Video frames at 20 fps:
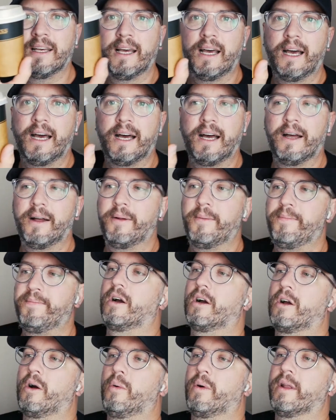
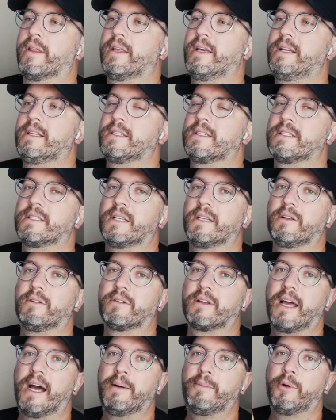I've got one of these. It's a little
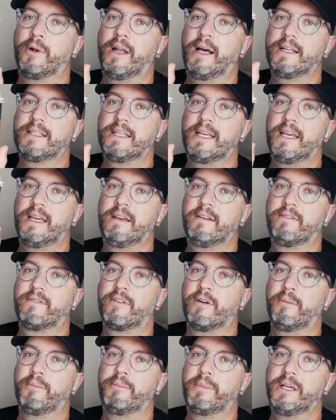caramel latte
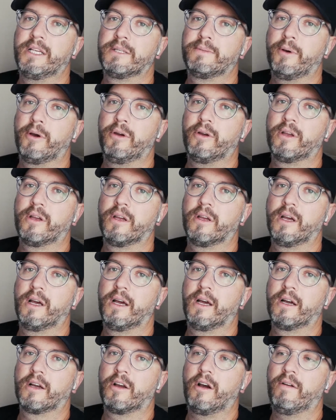from Bespoke
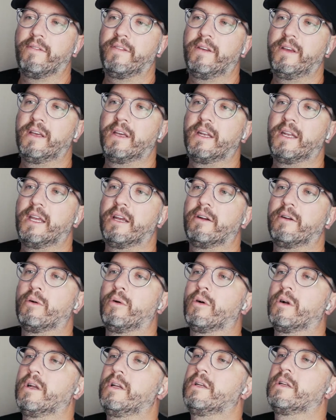Coffee in here in
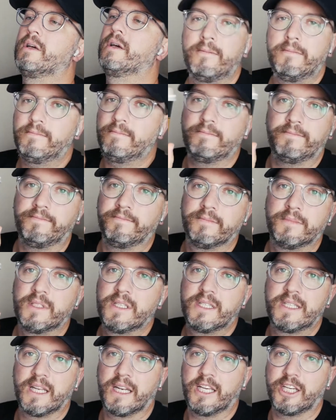Auckland.
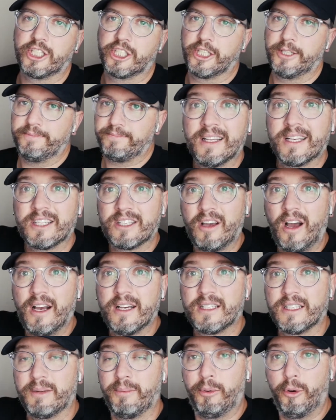Delish.
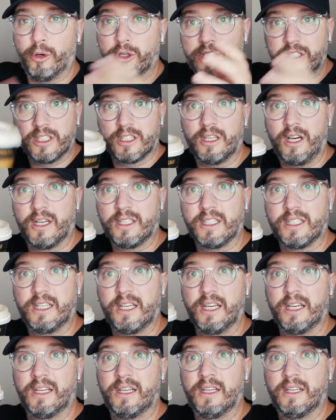The portion sizes
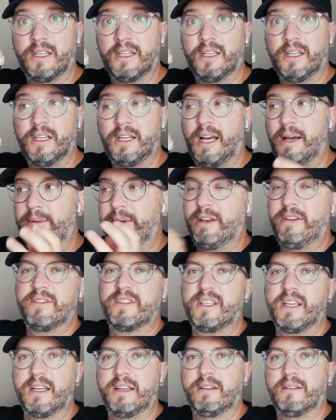here. I mean, you've
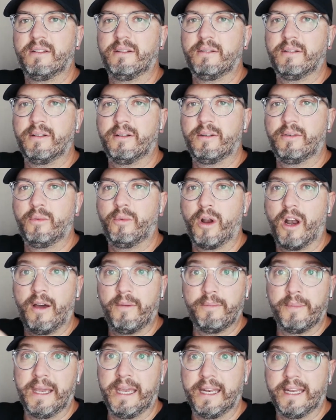seen what
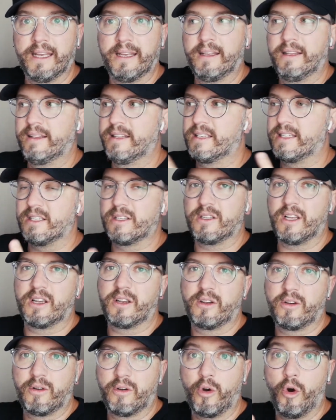I'm eating. This is like
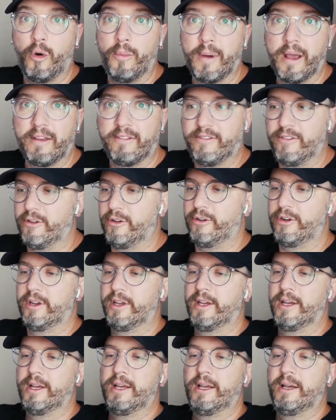gourmet food.
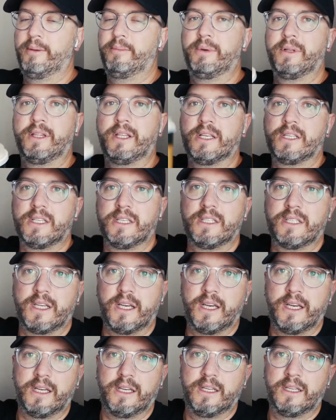But this is,
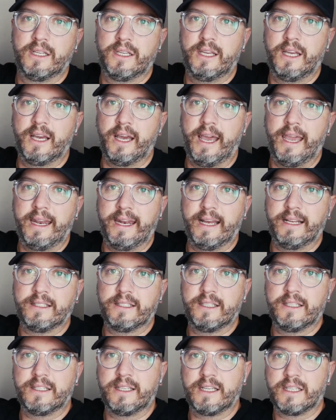8
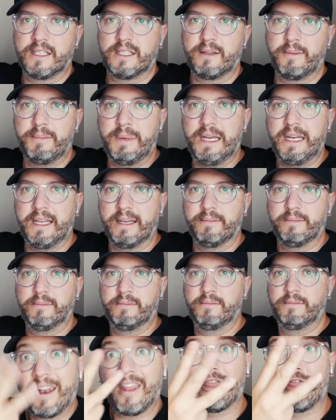ounces. This is a medium.
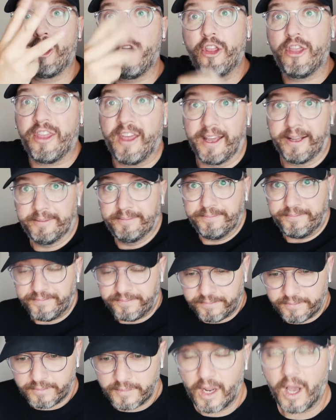Third thing,
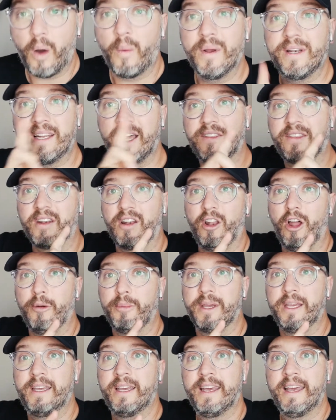I went down to the
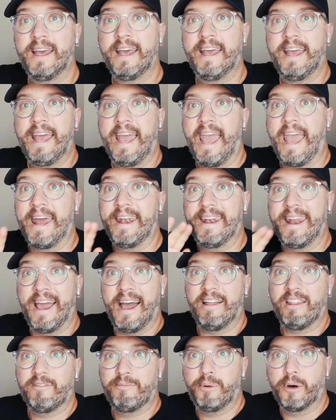lobby, and
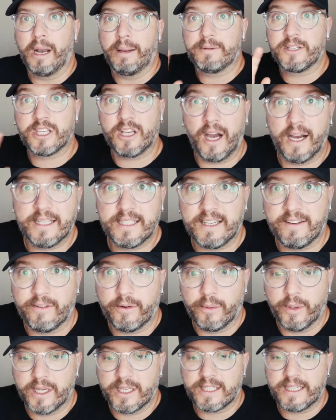now they put up signs
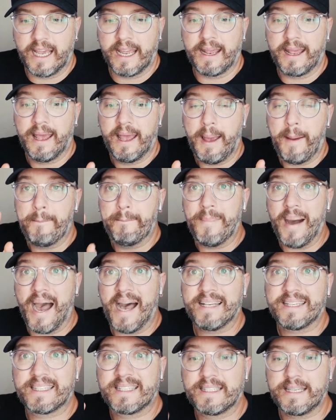everywhere saying
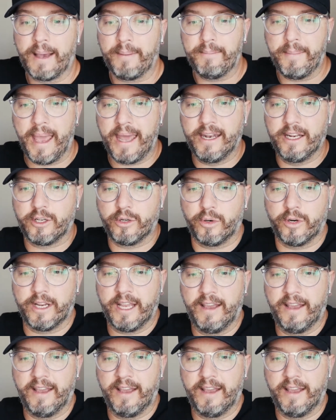masks are mandatory.